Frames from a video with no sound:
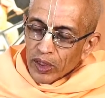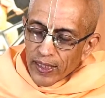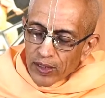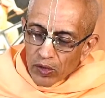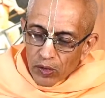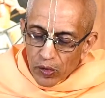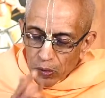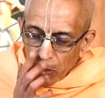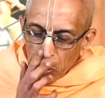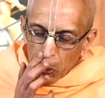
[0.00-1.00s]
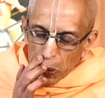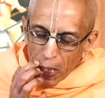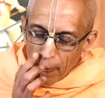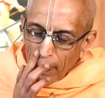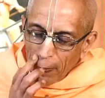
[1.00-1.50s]
Krishna is going to
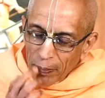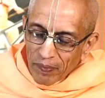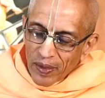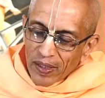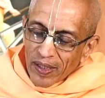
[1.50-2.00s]
do some